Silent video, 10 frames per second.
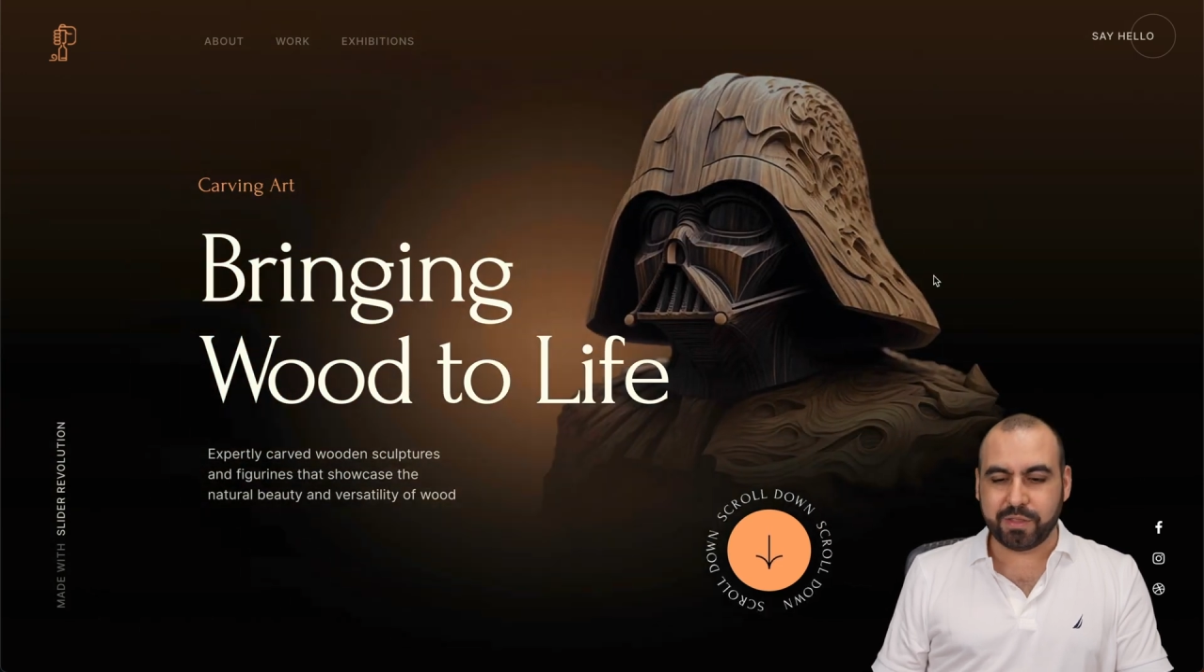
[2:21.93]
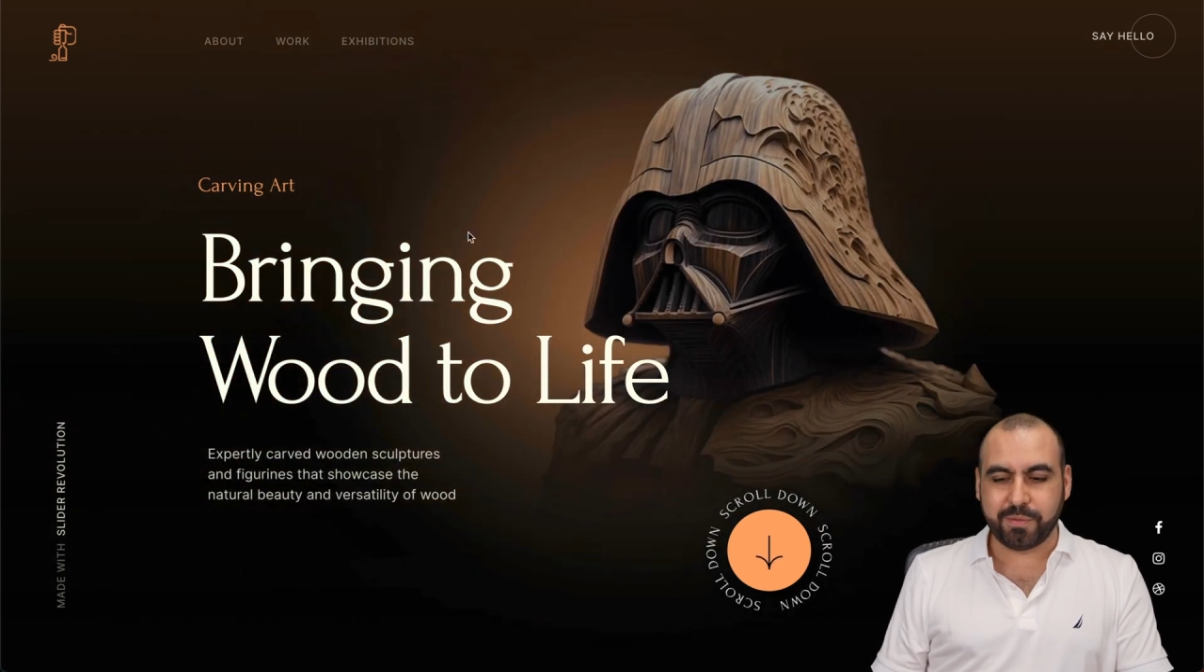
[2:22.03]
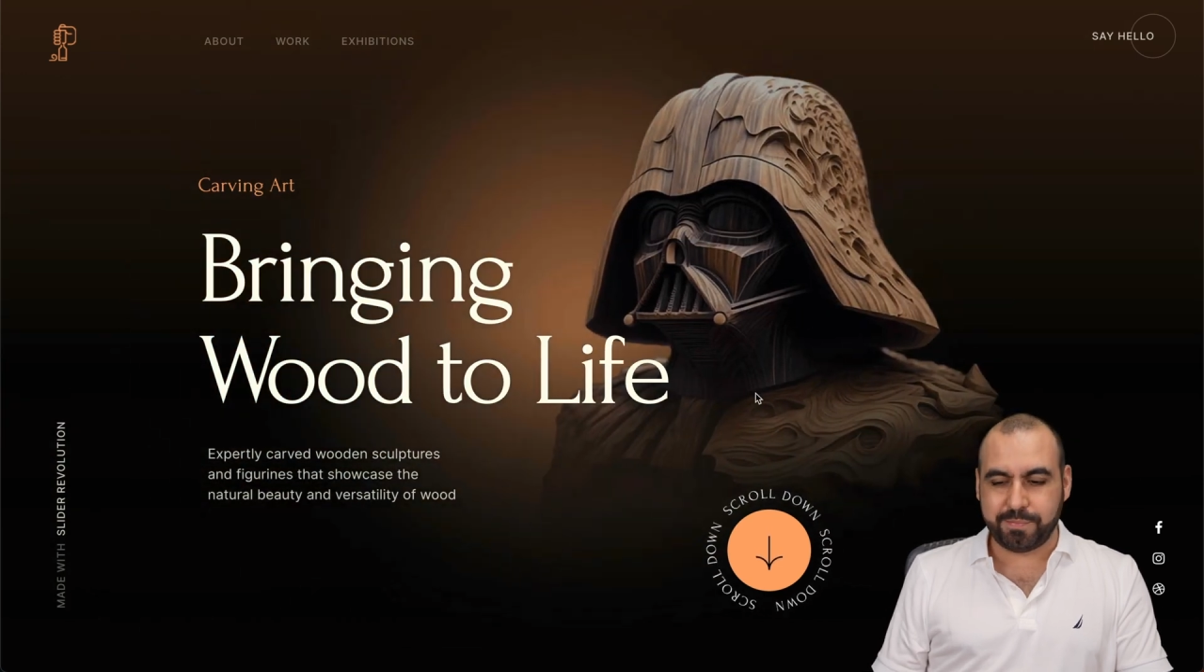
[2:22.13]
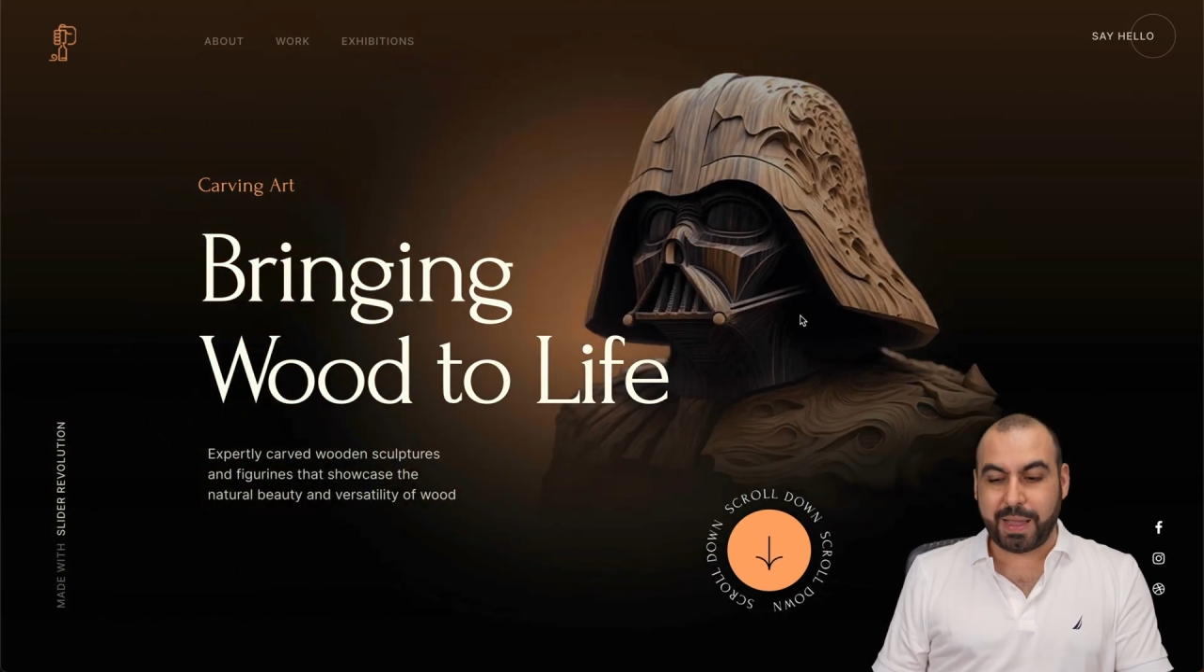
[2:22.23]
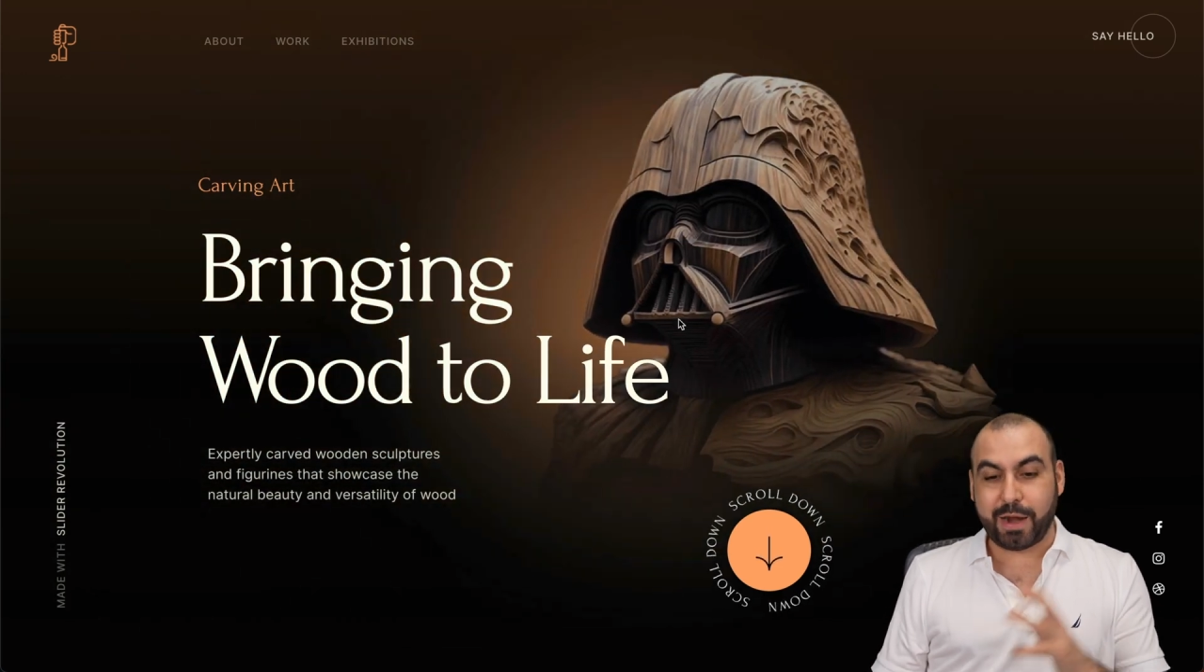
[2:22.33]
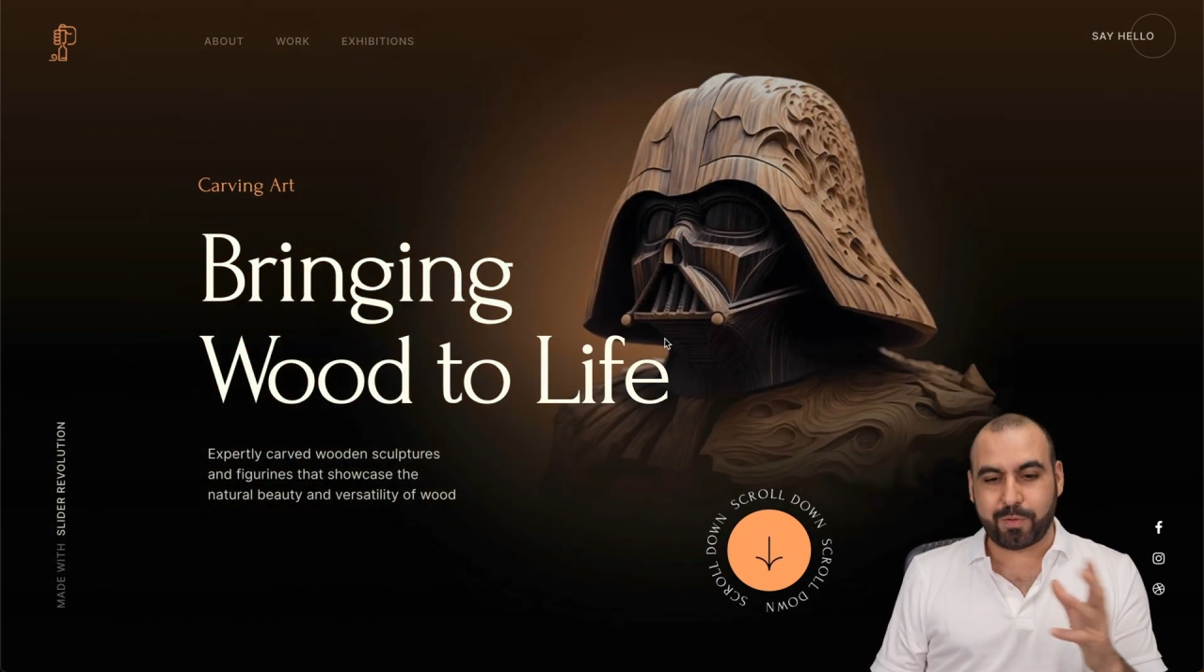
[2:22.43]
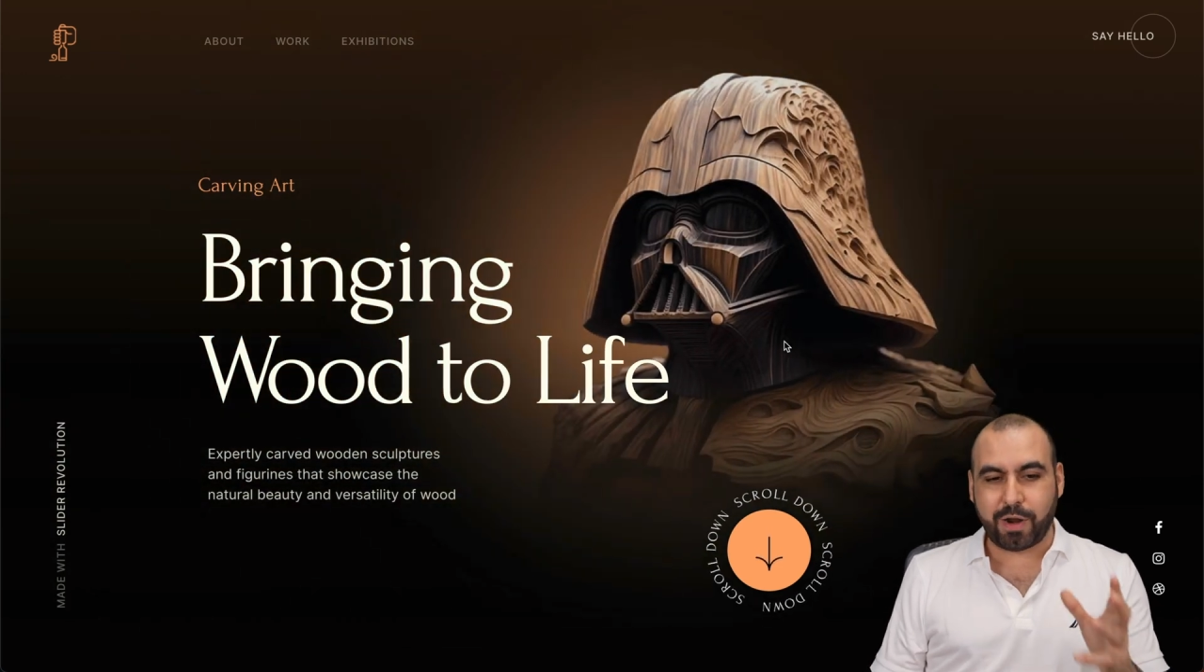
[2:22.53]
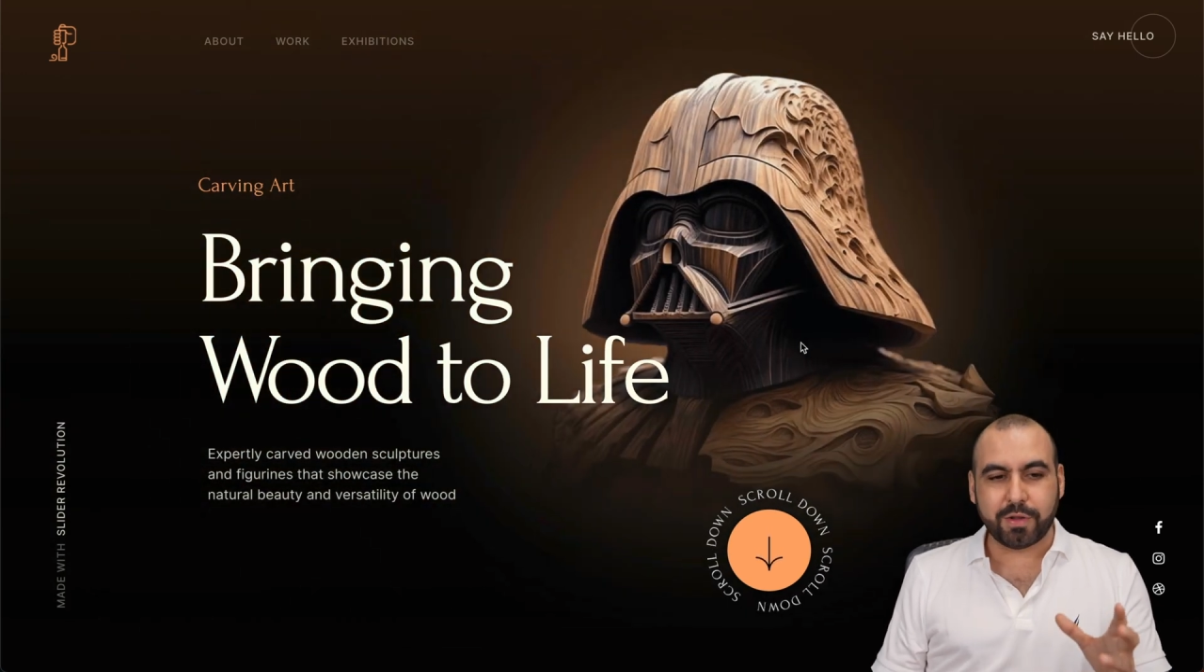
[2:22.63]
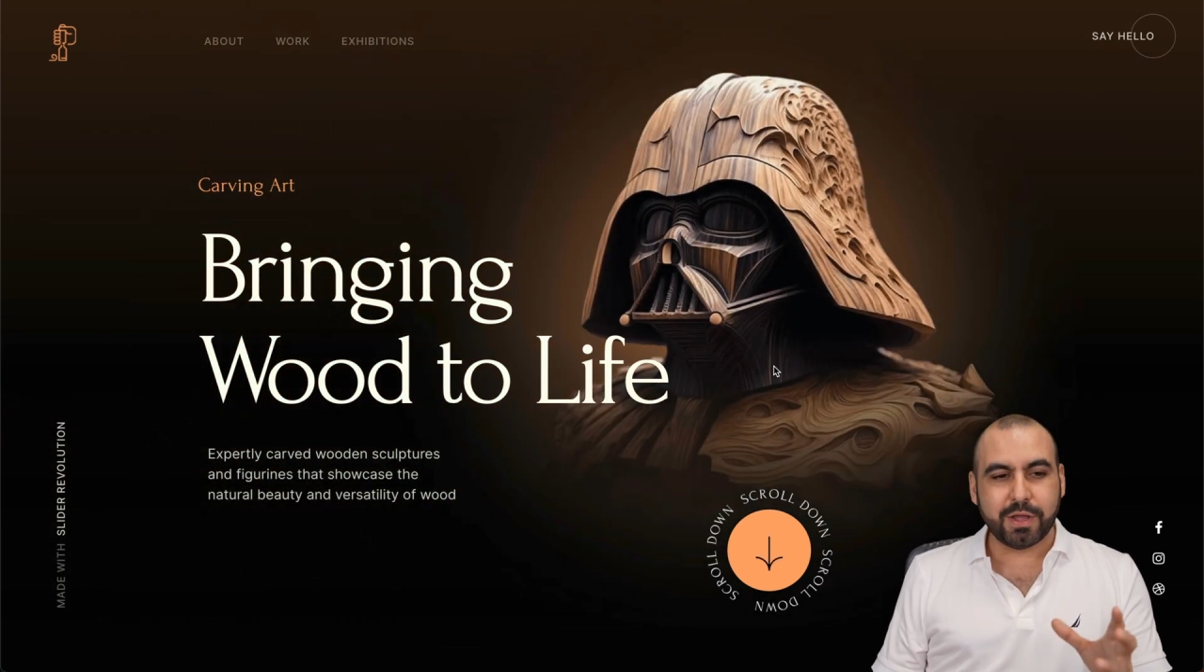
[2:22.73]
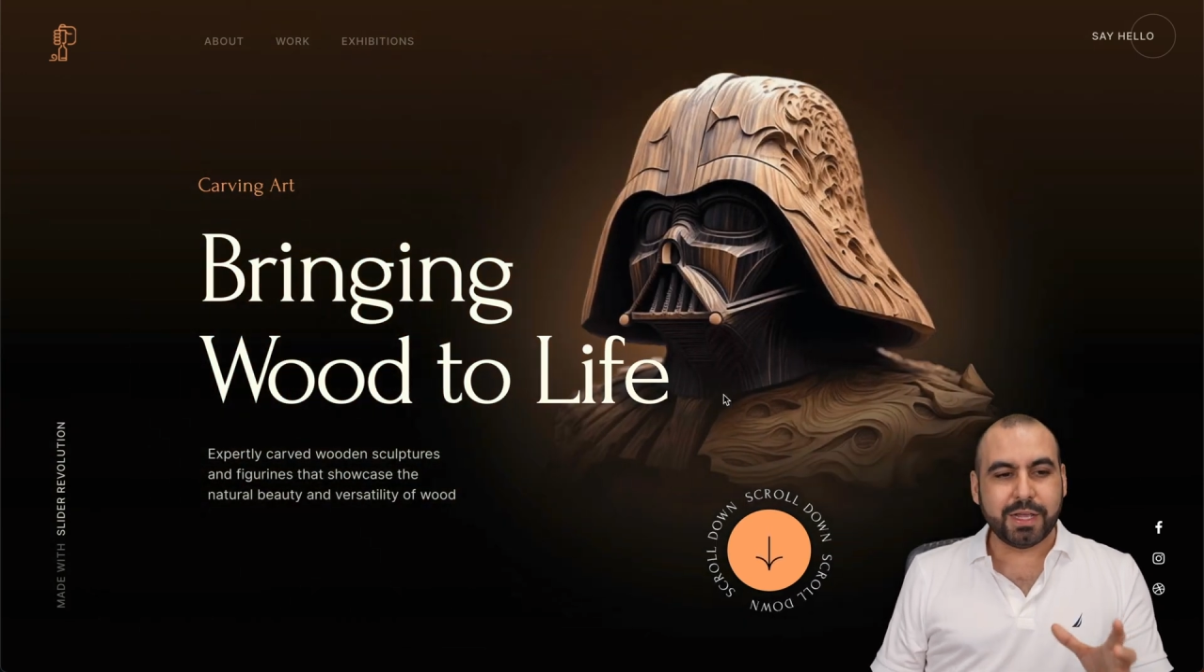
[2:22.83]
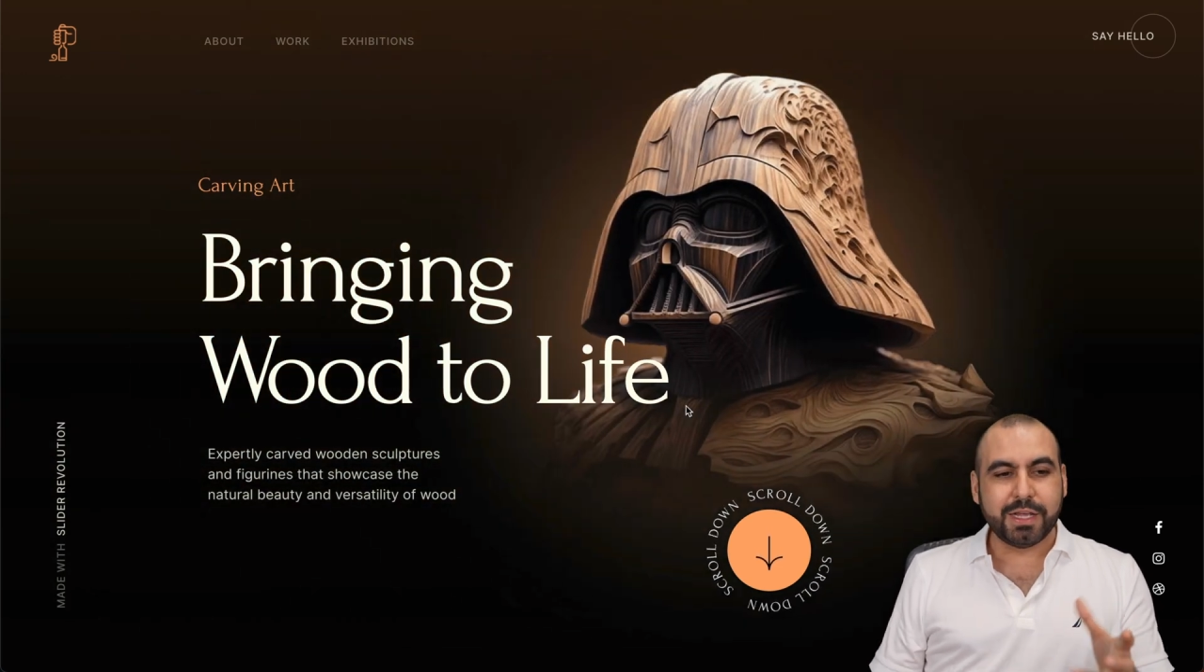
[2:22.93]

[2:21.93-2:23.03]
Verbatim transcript: on the background.